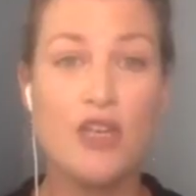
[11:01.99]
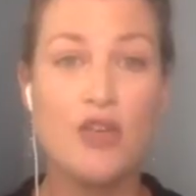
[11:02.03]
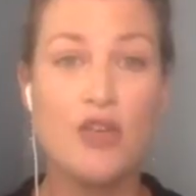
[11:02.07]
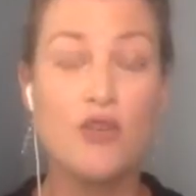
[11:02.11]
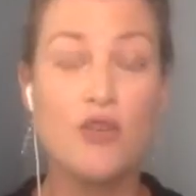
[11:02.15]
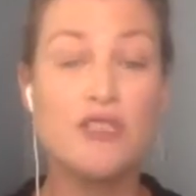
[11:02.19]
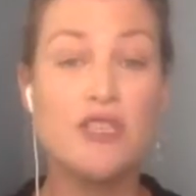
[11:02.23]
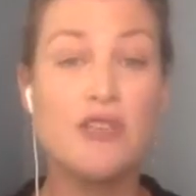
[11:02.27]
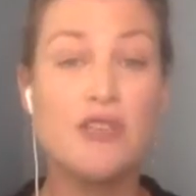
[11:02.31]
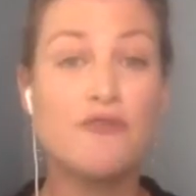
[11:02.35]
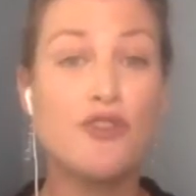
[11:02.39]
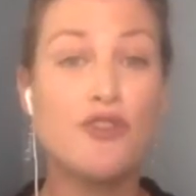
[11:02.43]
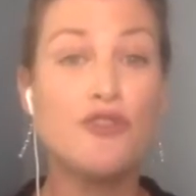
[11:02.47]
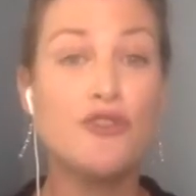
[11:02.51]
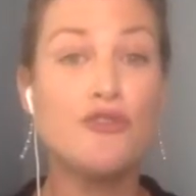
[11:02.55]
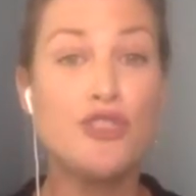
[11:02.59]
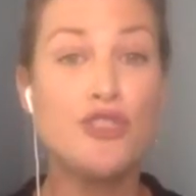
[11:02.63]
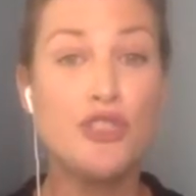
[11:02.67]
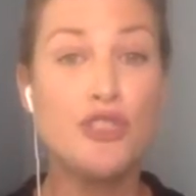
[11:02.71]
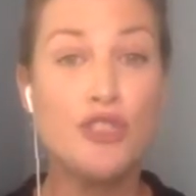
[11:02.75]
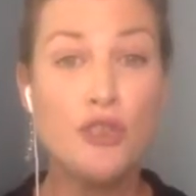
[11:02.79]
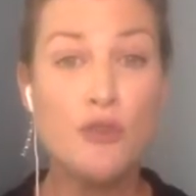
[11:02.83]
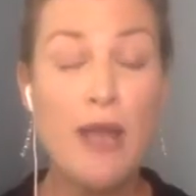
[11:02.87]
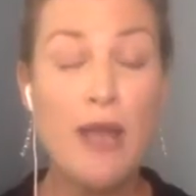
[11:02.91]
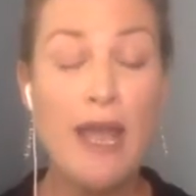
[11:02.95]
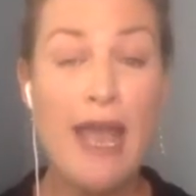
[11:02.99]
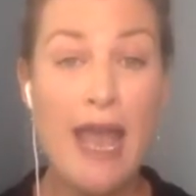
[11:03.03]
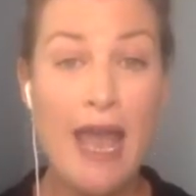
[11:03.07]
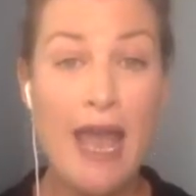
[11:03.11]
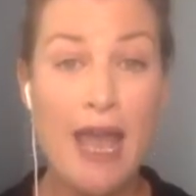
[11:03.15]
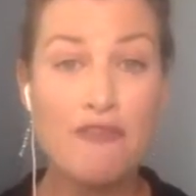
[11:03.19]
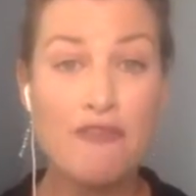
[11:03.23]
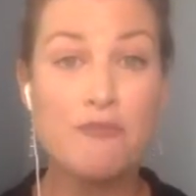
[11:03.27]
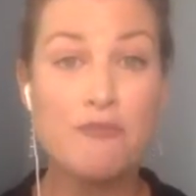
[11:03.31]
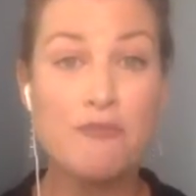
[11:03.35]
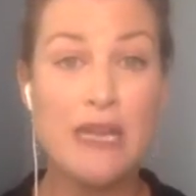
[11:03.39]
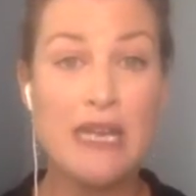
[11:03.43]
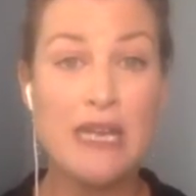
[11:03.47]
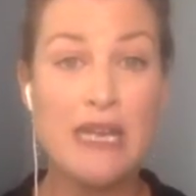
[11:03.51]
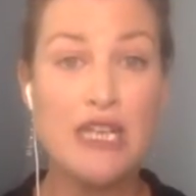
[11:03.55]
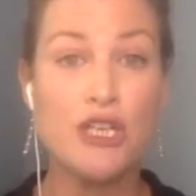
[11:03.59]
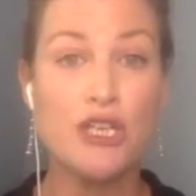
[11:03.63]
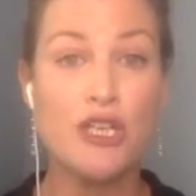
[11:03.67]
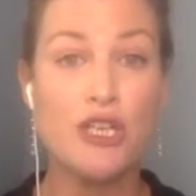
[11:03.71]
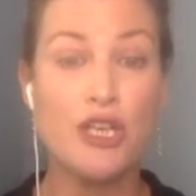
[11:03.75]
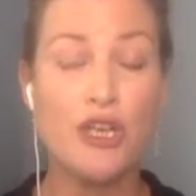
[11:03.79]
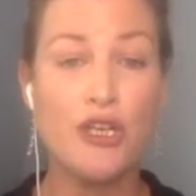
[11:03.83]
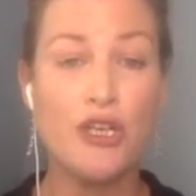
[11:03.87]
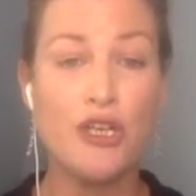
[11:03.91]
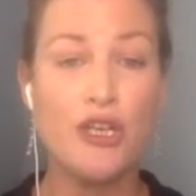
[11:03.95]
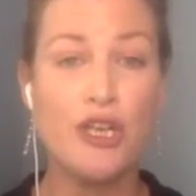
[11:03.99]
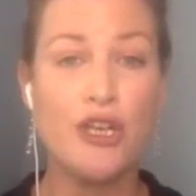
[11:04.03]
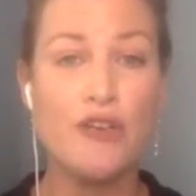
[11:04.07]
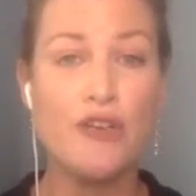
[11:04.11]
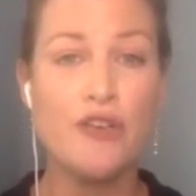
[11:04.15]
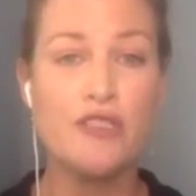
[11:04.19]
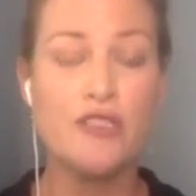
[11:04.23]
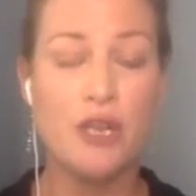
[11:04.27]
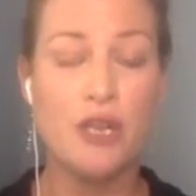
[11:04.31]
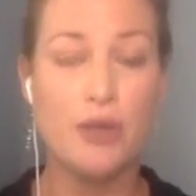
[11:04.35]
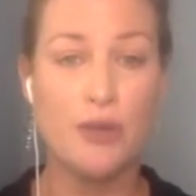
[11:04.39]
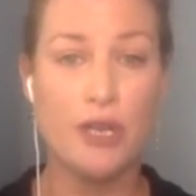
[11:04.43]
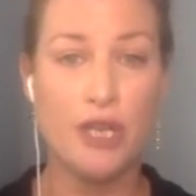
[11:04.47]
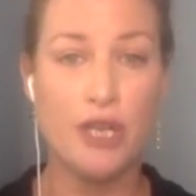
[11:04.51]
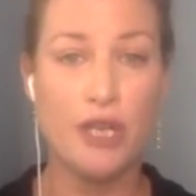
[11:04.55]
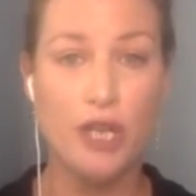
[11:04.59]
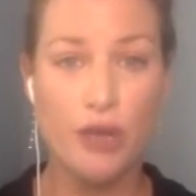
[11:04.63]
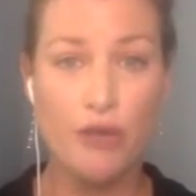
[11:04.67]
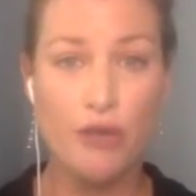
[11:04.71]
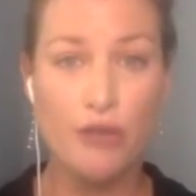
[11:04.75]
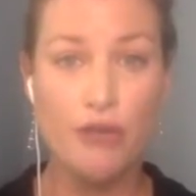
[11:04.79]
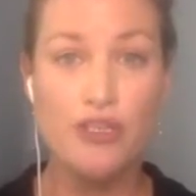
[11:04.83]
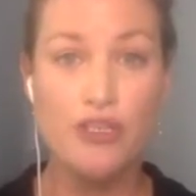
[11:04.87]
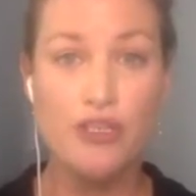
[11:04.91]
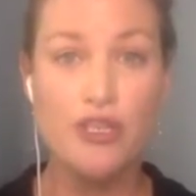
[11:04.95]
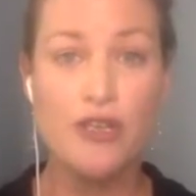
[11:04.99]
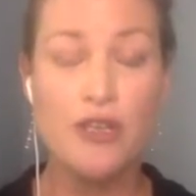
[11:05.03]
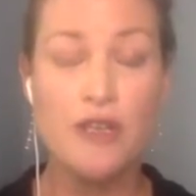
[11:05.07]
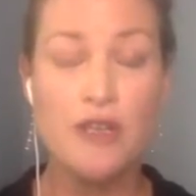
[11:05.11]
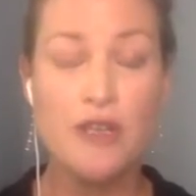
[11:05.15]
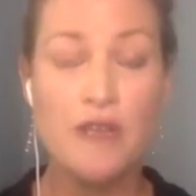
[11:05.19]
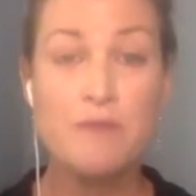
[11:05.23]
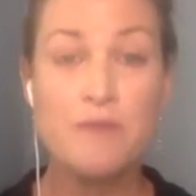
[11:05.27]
course, if you do have media logos, I would encourage you